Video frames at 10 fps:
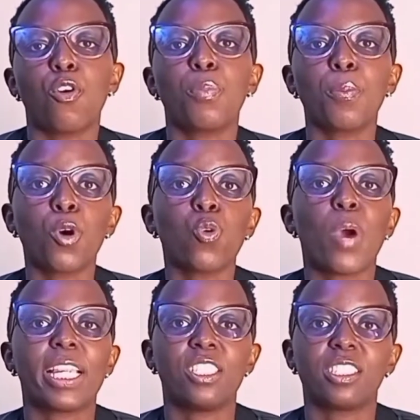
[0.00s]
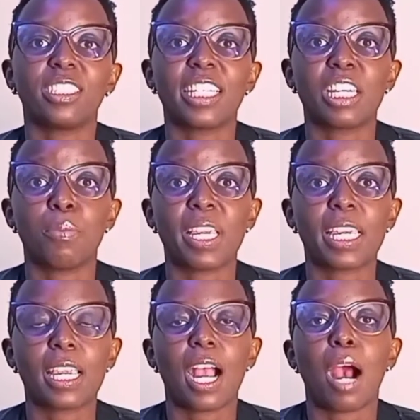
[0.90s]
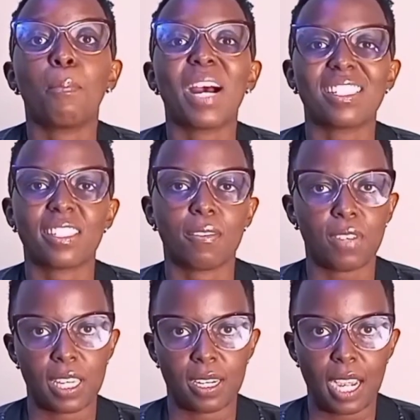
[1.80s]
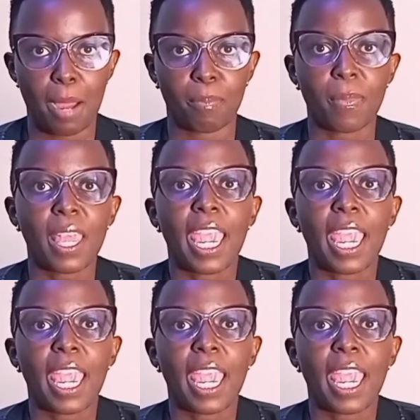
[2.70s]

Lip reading: for people who are interested in making a passive income.